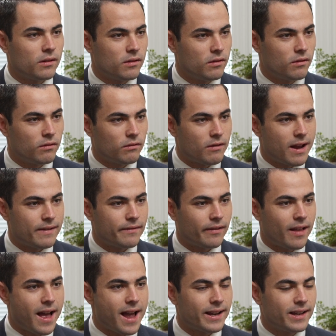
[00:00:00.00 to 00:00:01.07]
school
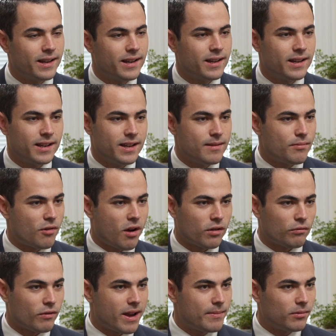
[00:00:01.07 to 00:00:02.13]
safety while
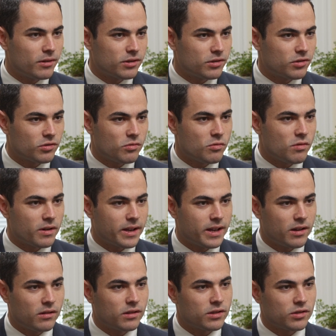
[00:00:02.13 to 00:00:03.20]
completing his undergraduate
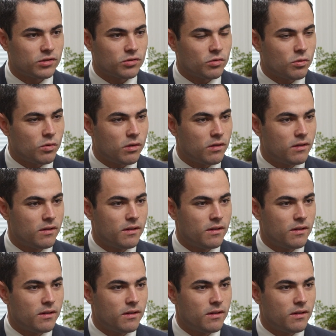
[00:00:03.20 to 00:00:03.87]
studies at Florida State